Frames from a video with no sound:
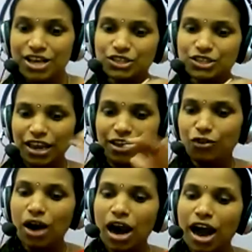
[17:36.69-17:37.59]
So
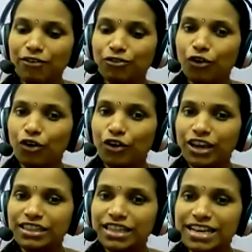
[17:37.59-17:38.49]
if you are
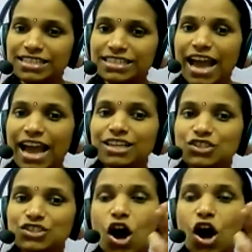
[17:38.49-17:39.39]
following these
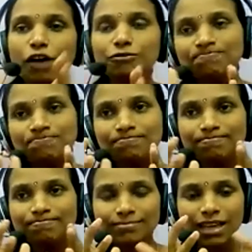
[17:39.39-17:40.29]
kinds of
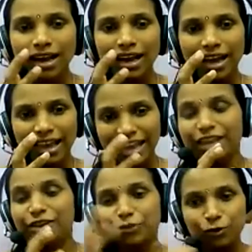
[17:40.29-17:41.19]

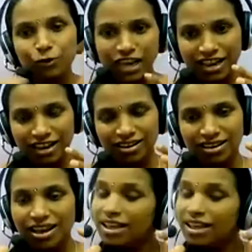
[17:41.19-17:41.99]
a routine,